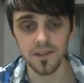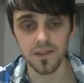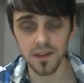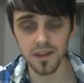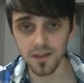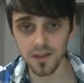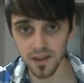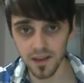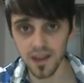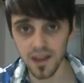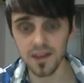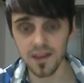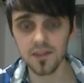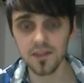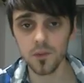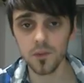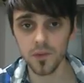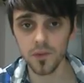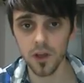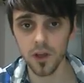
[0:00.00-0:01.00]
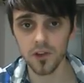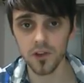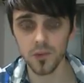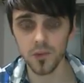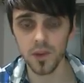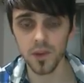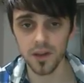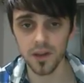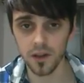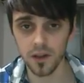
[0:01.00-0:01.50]
So this was
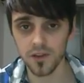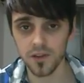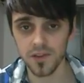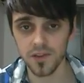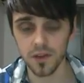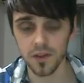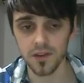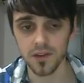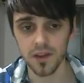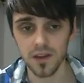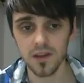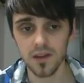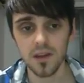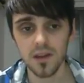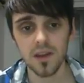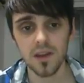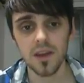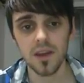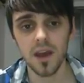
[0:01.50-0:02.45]
last week, last Sunday.